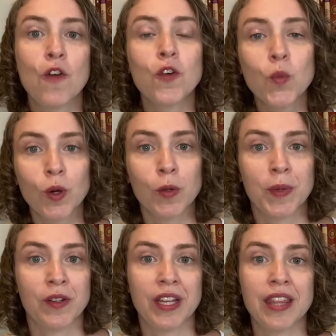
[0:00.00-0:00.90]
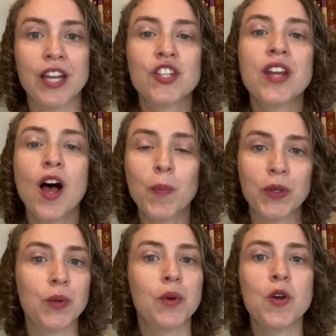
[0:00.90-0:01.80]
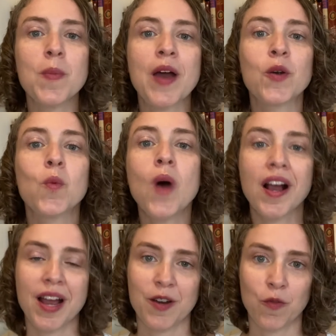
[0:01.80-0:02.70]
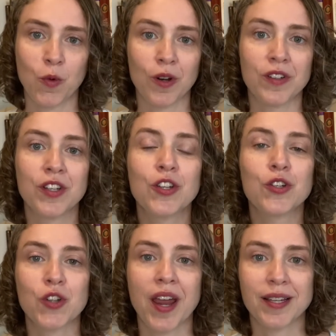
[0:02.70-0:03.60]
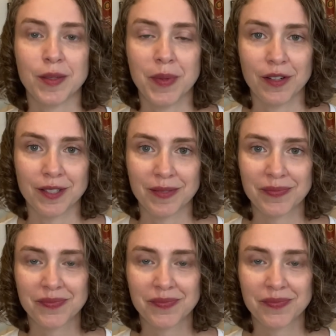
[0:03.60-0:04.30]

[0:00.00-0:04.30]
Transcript: for world building that should help you no matter what kind of world you're trying to build.